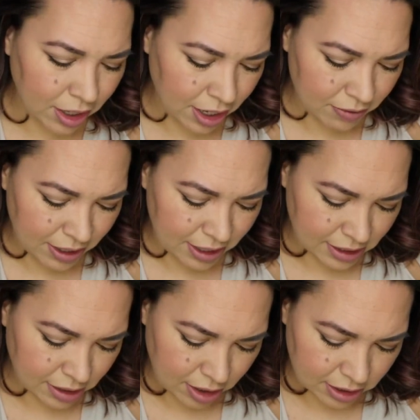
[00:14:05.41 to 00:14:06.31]
Conrad is
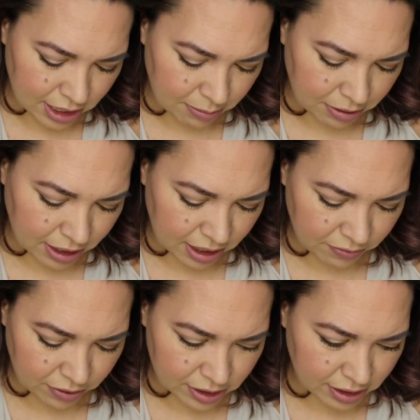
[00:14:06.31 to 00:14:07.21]
a longtime client of
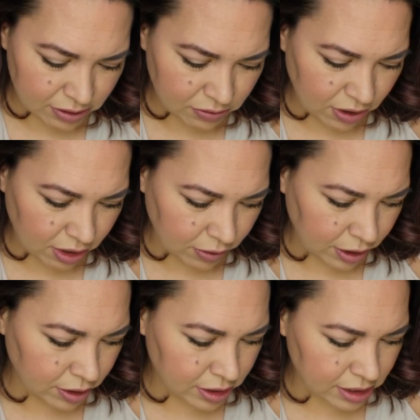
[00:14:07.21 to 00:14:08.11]
hers. I was following
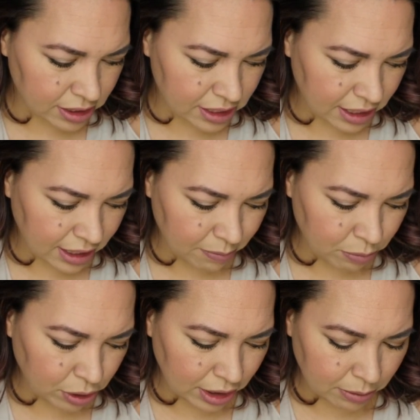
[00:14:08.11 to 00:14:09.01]
her since the
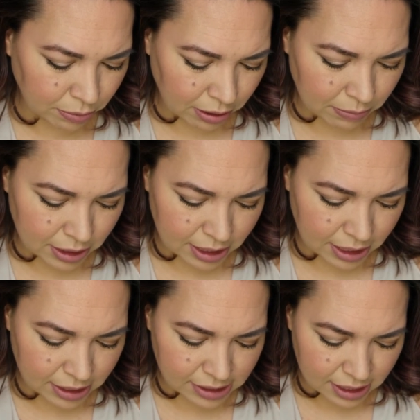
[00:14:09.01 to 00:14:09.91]
beauty department
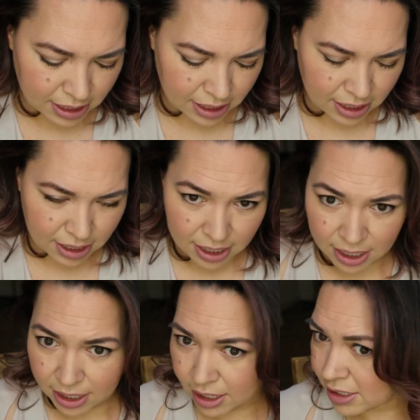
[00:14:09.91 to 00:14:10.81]
days,
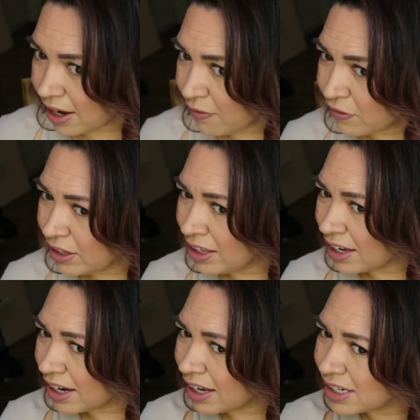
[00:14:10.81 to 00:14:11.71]
and I feel
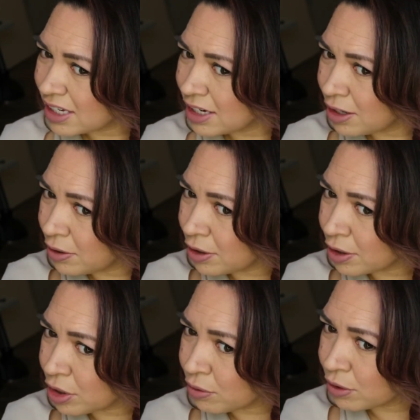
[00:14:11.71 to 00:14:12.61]
like I got to know her
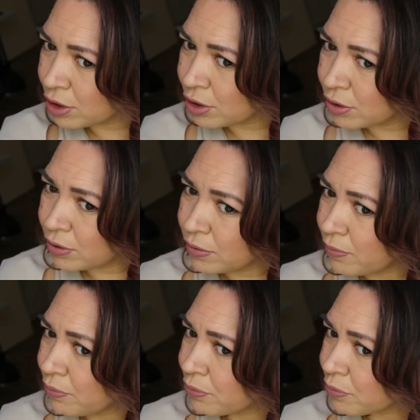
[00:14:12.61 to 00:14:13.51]
through
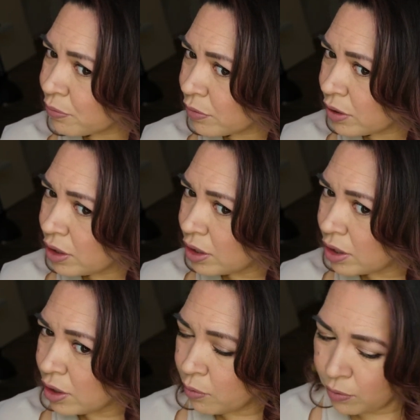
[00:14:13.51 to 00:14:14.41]

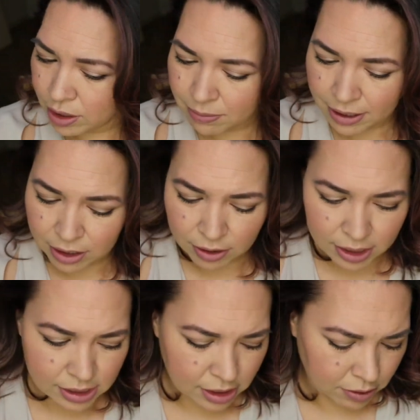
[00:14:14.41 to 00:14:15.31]
one of my, you
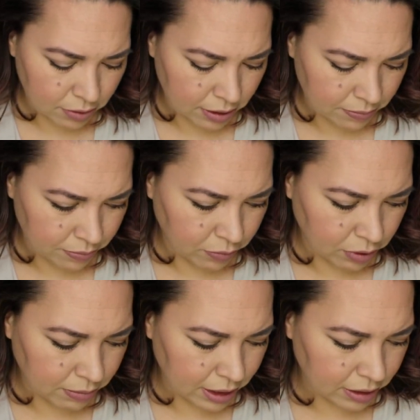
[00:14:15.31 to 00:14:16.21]
guys know,
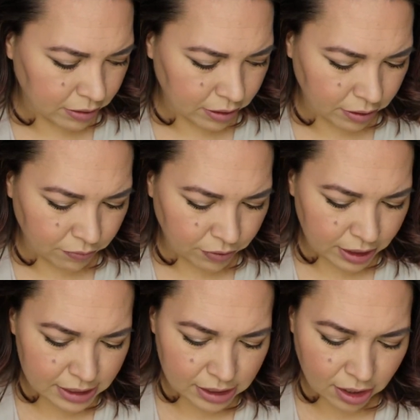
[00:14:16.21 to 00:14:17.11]
one of my good
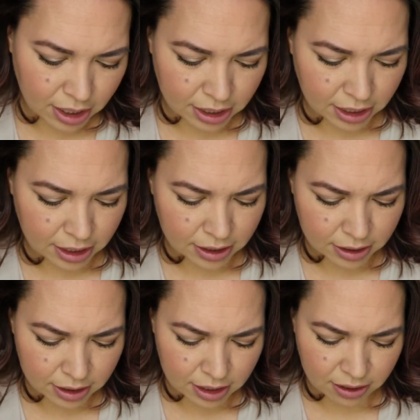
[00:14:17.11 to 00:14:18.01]
friends, Lottie,
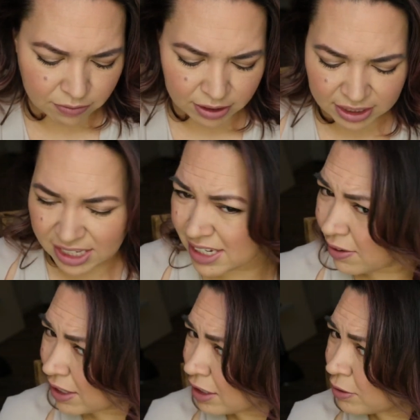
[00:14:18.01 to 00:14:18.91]
and I feel like that's how
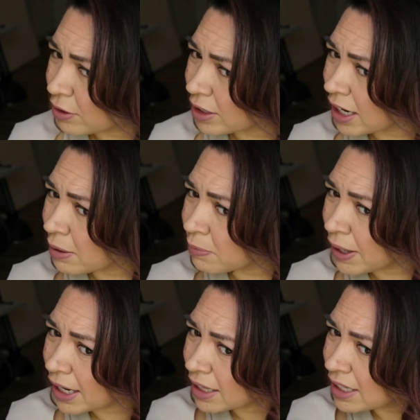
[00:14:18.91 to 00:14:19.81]
I knew her name
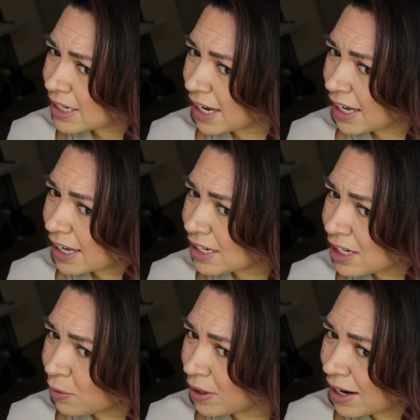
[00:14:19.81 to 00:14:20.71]
back in the day. And
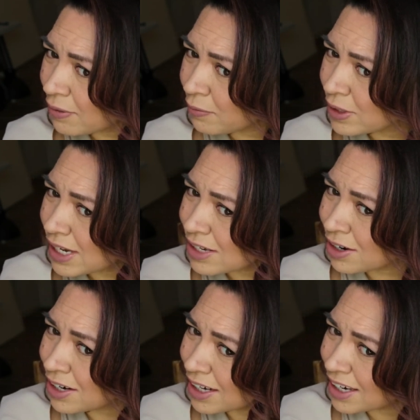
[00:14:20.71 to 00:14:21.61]
so when I was at
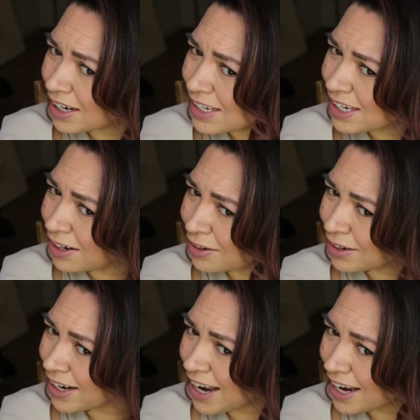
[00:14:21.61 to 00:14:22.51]
Target and I saw
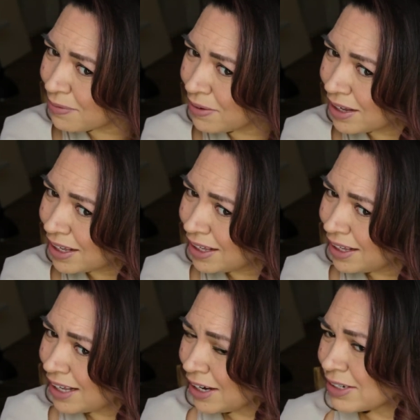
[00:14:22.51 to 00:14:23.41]
her name,
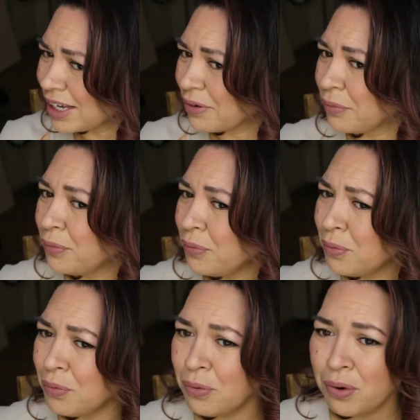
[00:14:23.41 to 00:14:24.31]
I was like,
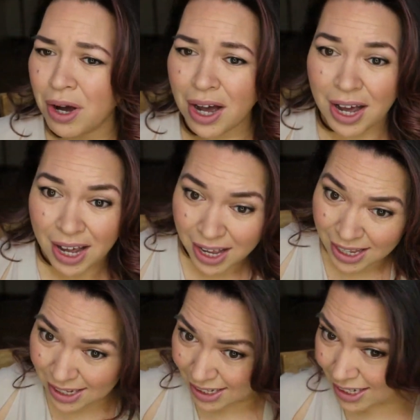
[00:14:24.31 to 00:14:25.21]
what?